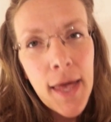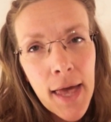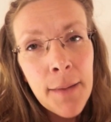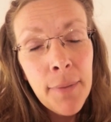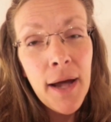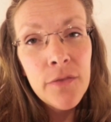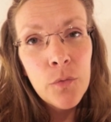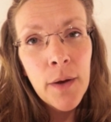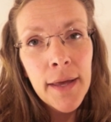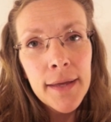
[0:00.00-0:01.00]
And by the
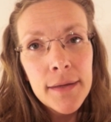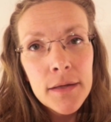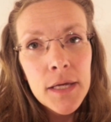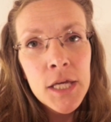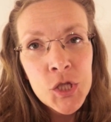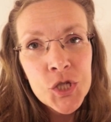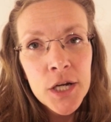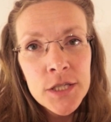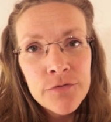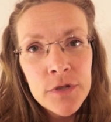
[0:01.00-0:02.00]
way,
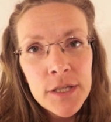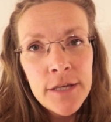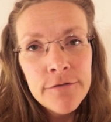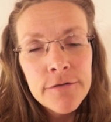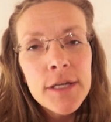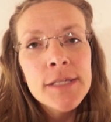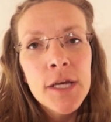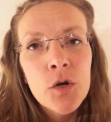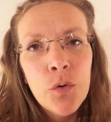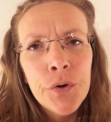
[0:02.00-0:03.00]
injunctive relief is a
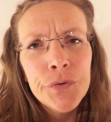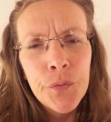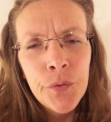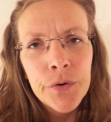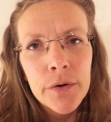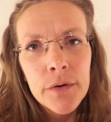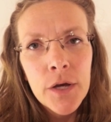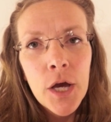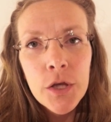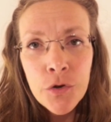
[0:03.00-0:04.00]
court order.
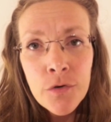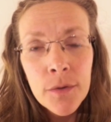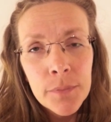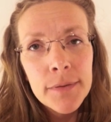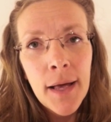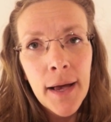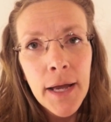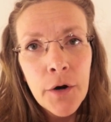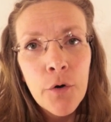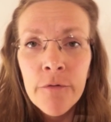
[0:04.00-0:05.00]
You
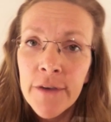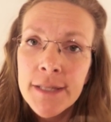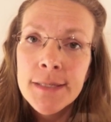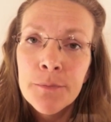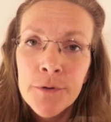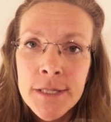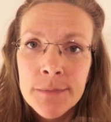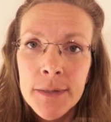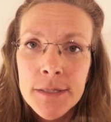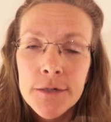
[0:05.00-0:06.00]
comply or face
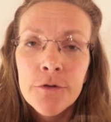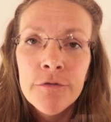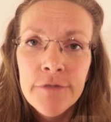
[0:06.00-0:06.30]
imprisonment or